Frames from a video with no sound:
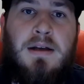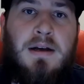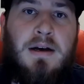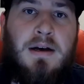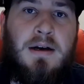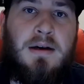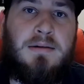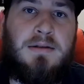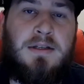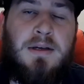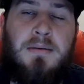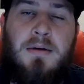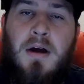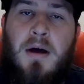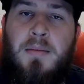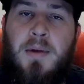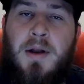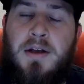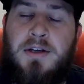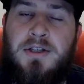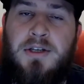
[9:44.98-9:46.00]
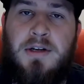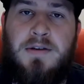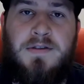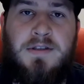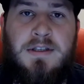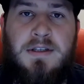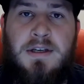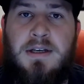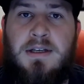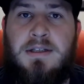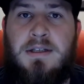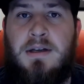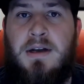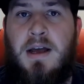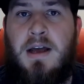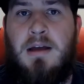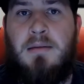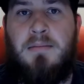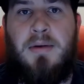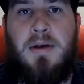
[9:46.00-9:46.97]
some combination of 6 and
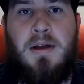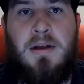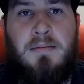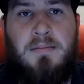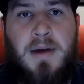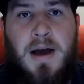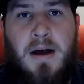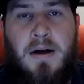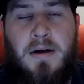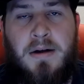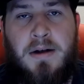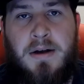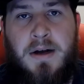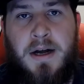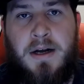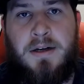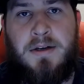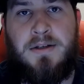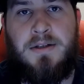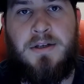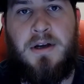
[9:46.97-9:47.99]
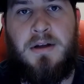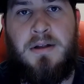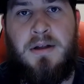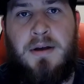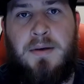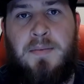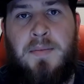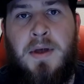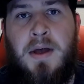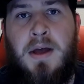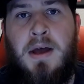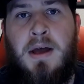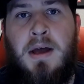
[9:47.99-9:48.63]
8 pin power connectors on them.